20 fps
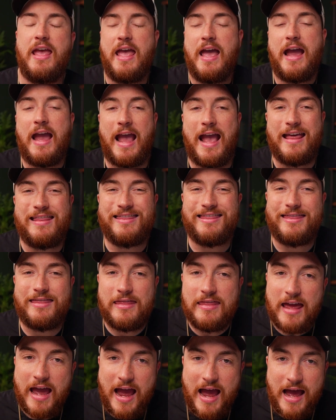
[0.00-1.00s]
And
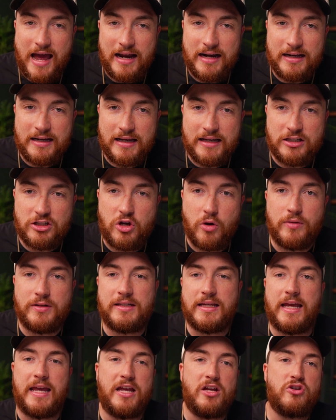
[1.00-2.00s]
that is going
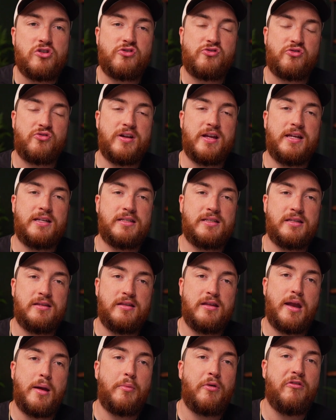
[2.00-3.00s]
to increase
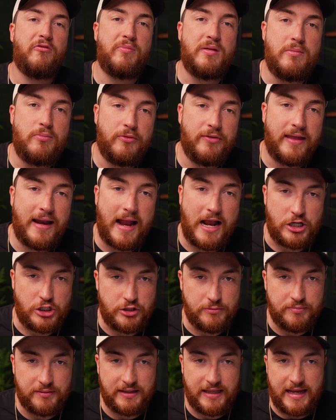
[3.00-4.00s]
the number of people that
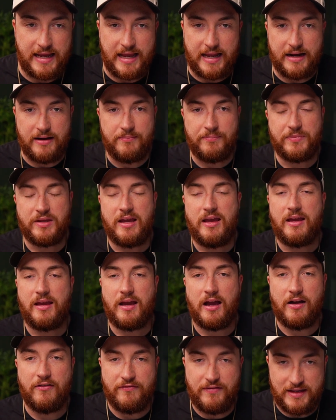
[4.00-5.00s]
actually plan
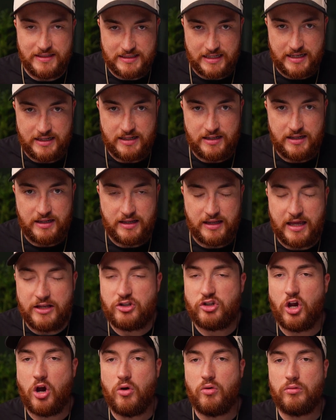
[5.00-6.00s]
a visit. And
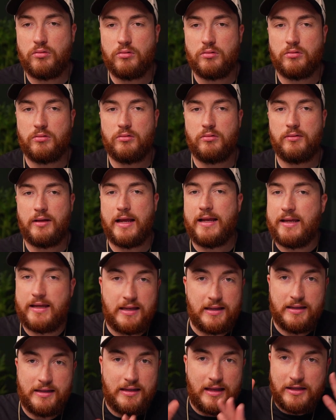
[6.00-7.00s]
so like,
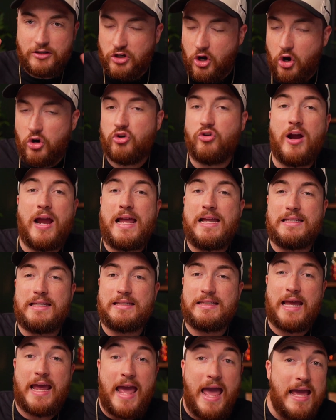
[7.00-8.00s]
it's all great to
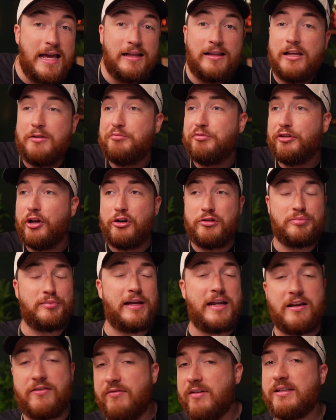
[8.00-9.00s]
say, hey, click below to
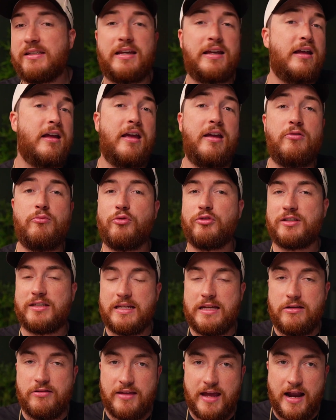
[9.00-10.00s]
plan a visit and we'll
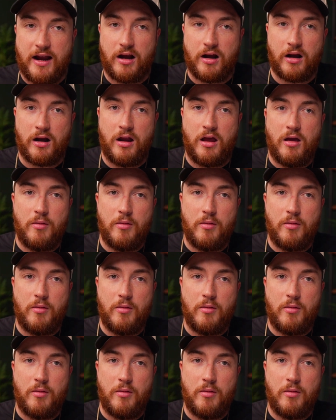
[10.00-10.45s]
see you there.